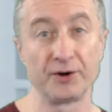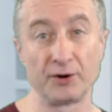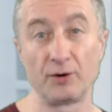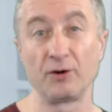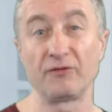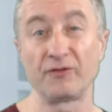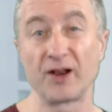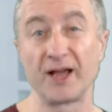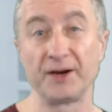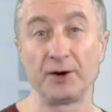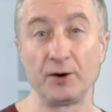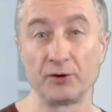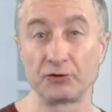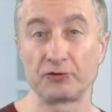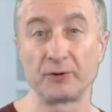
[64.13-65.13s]
and offline
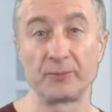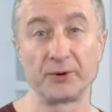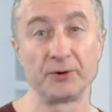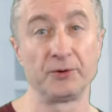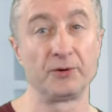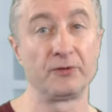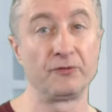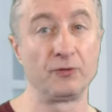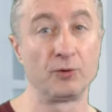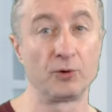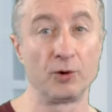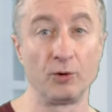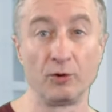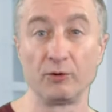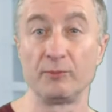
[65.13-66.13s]
entrepreneur for
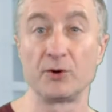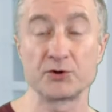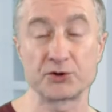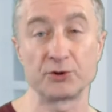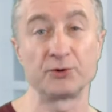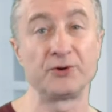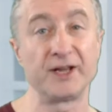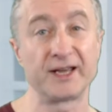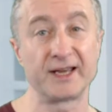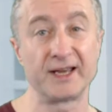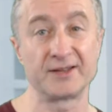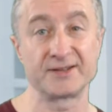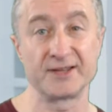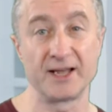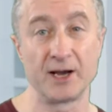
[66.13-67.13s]
almost 2
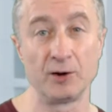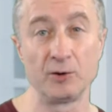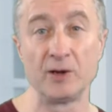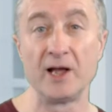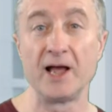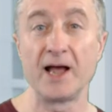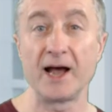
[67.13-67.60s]
decades now.